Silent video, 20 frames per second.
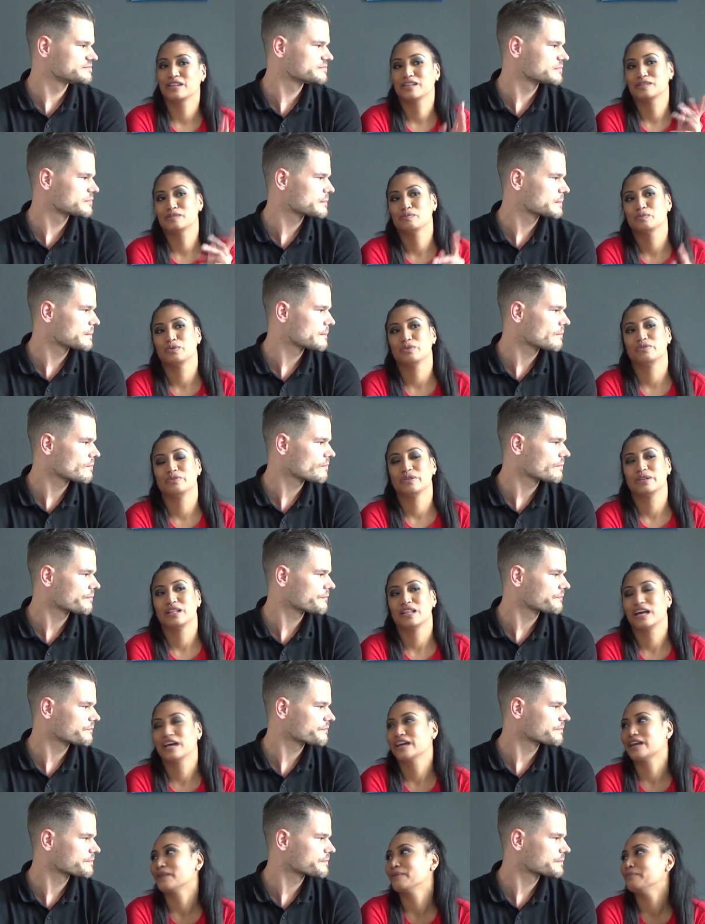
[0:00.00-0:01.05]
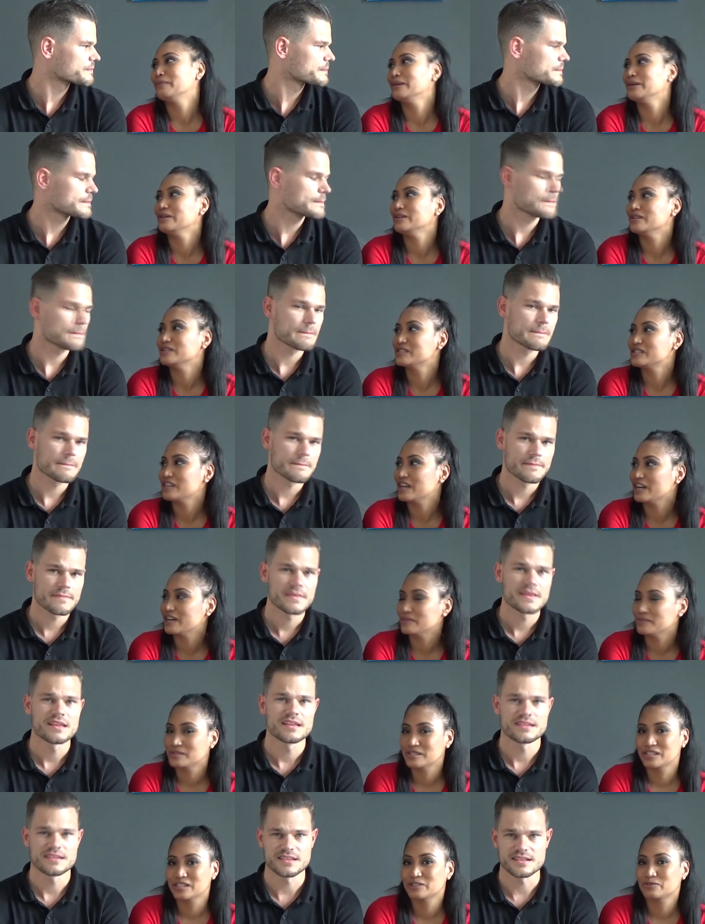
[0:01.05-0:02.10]
Speaker 1: this movie like a million
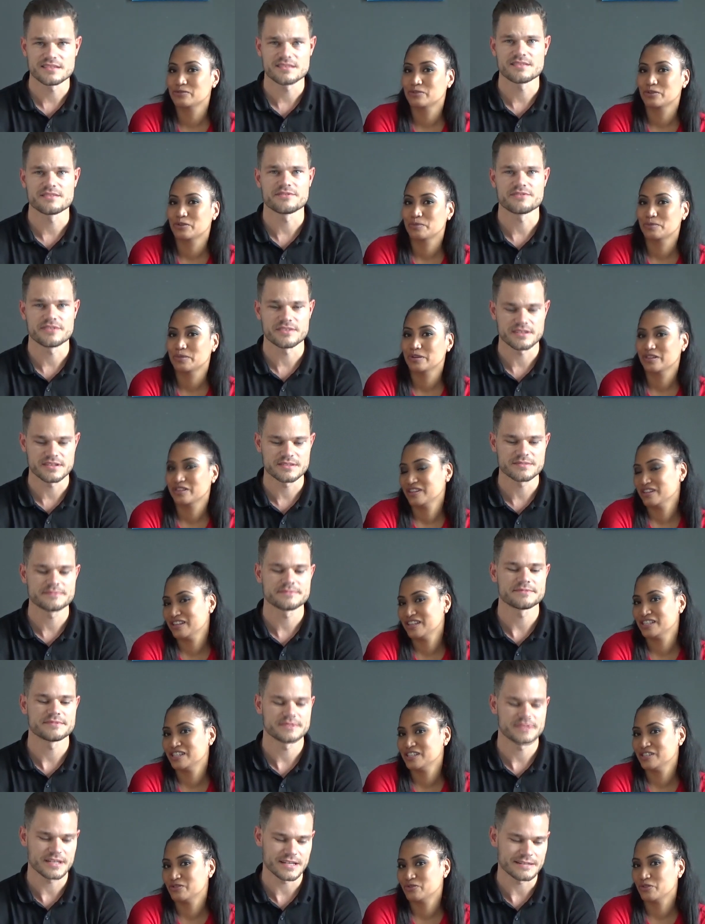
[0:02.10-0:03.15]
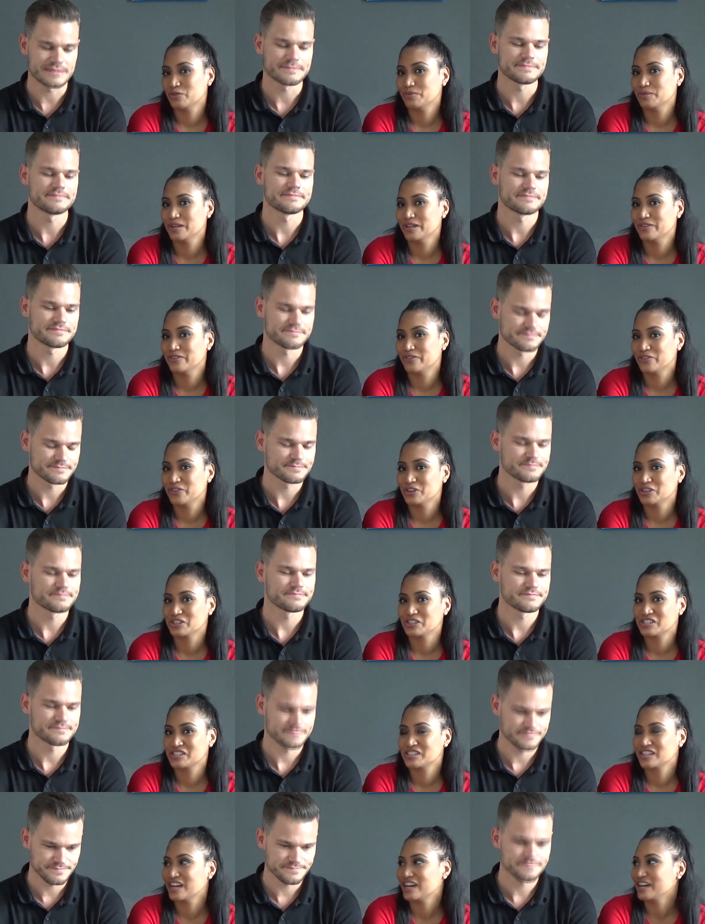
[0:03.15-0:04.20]
times. This
Speaker 2: That's for me, this is yeah. for me the
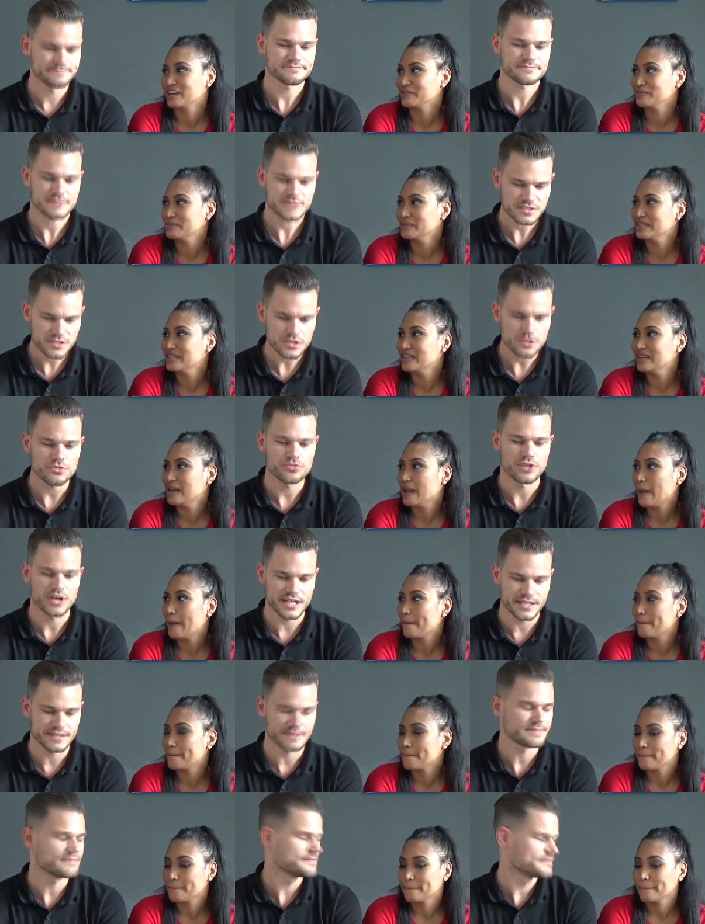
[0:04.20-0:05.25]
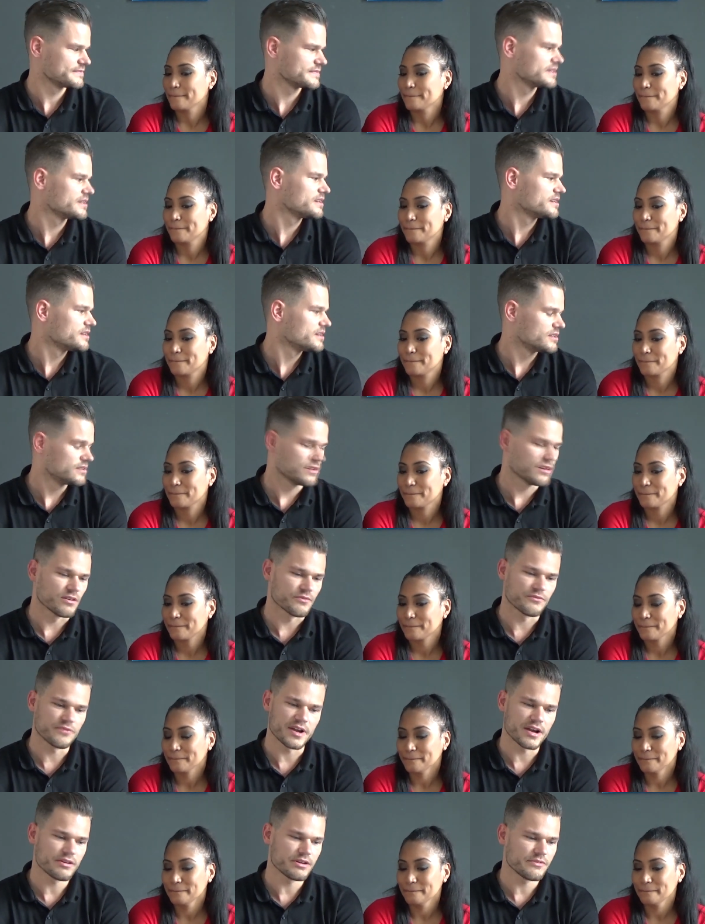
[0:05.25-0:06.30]
first time. Right. No,
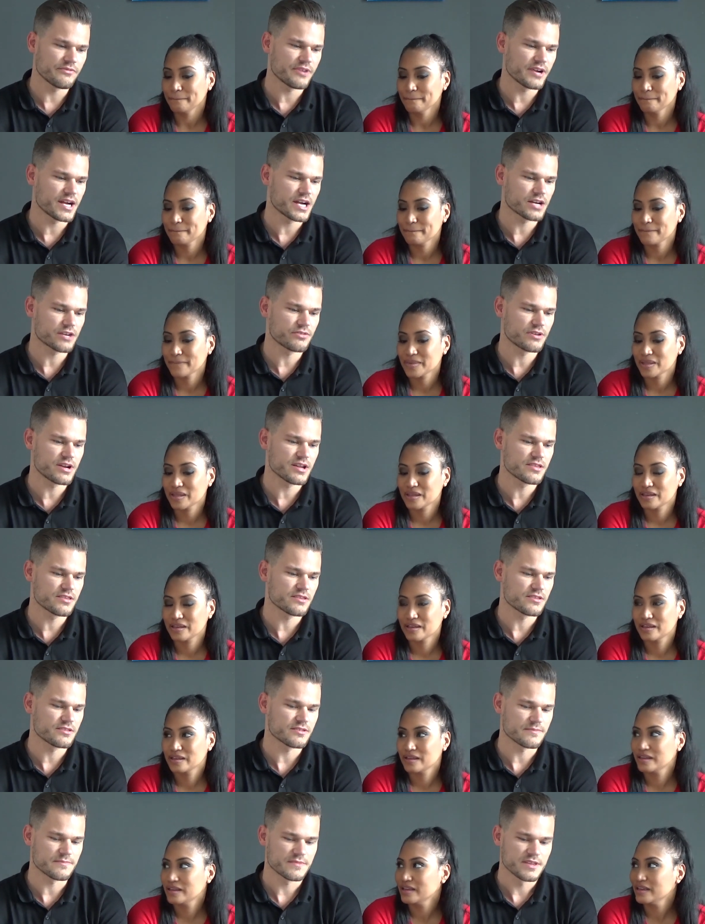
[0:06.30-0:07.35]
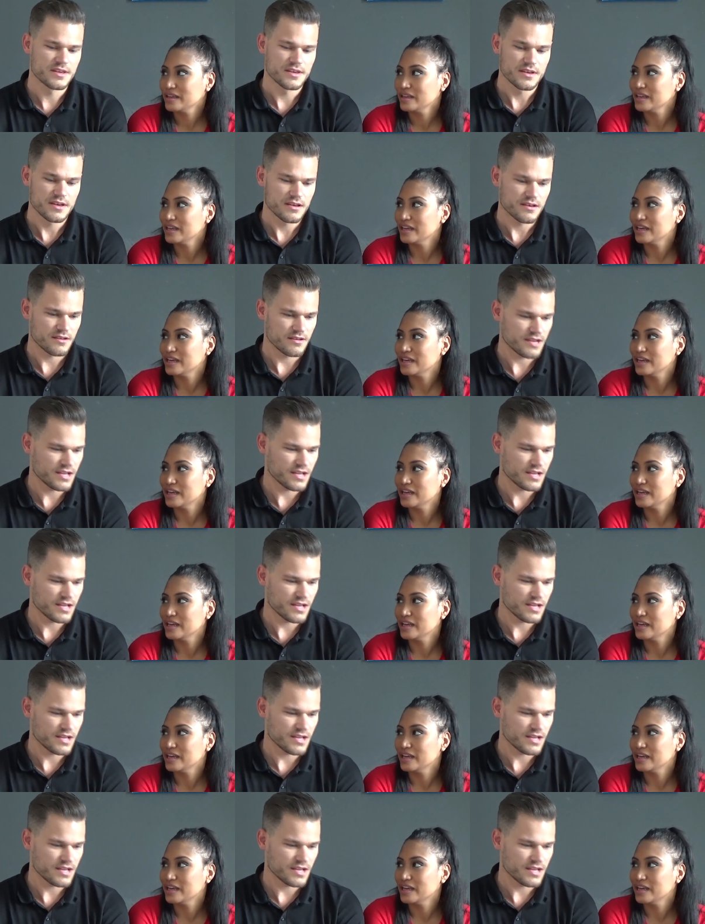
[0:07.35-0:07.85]
very fair criticism. Uh,